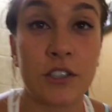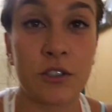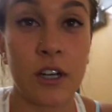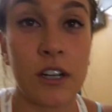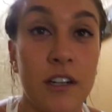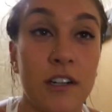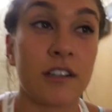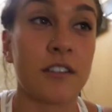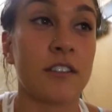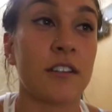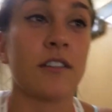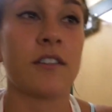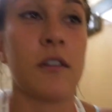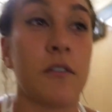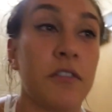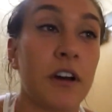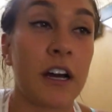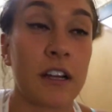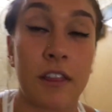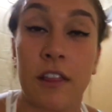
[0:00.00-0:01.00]
shredders, and the
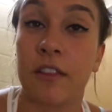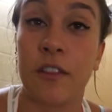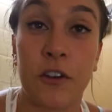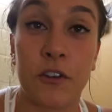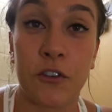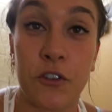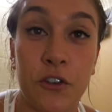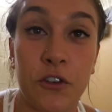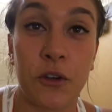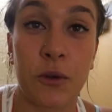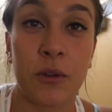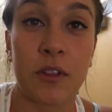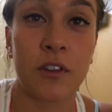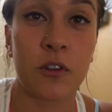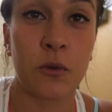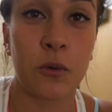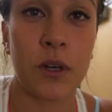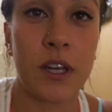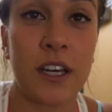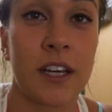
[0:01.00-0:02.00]
fact that there's 2
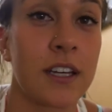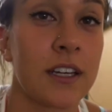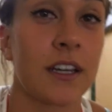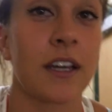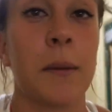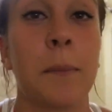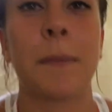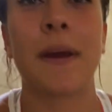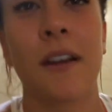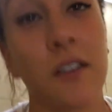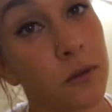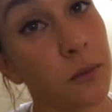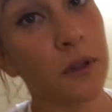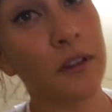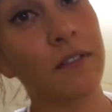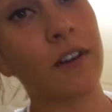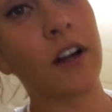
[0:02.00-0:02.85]
this week, it makes me